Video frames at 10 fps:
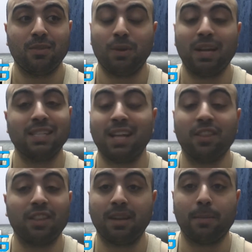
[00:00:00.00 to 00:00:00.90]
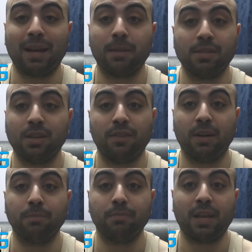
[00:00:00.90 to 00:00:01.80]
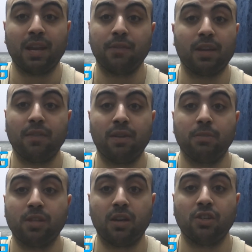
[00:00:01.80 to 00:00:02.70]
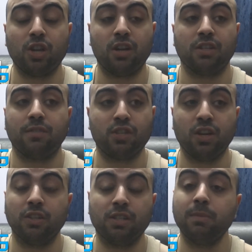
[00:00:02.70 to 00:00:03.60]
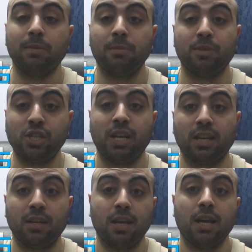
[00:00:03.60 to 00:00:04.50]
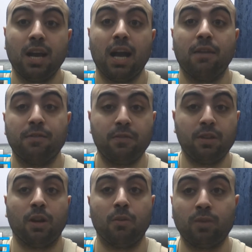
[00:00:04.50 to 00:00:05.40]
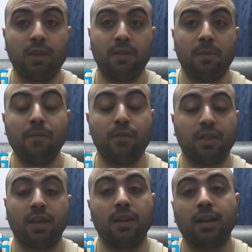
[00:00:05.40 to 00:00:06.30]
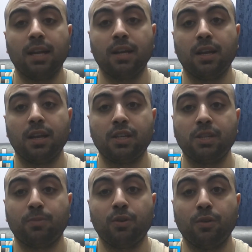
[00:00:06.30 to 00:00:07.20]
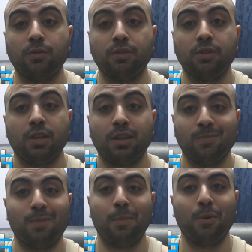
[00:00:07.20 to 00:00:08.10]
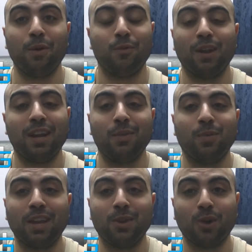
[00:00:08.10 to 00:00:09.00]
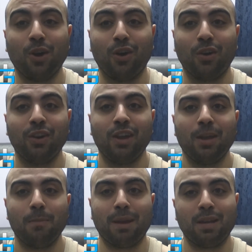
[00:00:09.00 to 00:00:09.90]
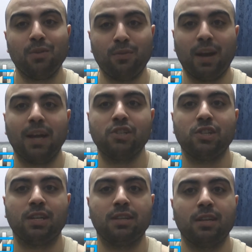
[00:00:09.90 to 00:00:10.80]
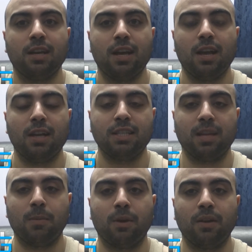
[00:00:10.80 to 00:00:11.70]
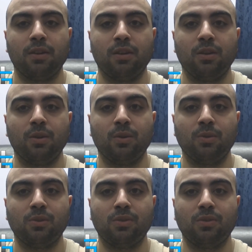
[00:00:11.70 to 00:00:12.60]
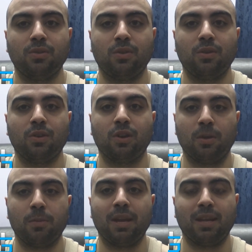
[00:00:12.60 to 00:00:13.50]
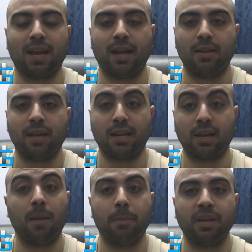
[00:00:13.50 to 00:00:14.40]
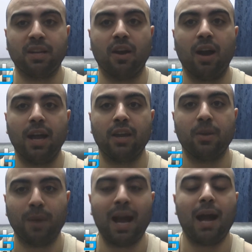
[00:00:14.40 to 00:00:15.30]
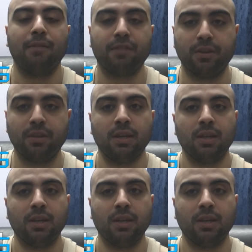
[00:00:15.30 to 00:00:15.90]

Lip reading: he has nothing to back himself up, and they've given him chance after chance. WWE Machine have, given him everything, and it just proves my point really, that you can't manufacture someone who's going to be that company guy. You have to,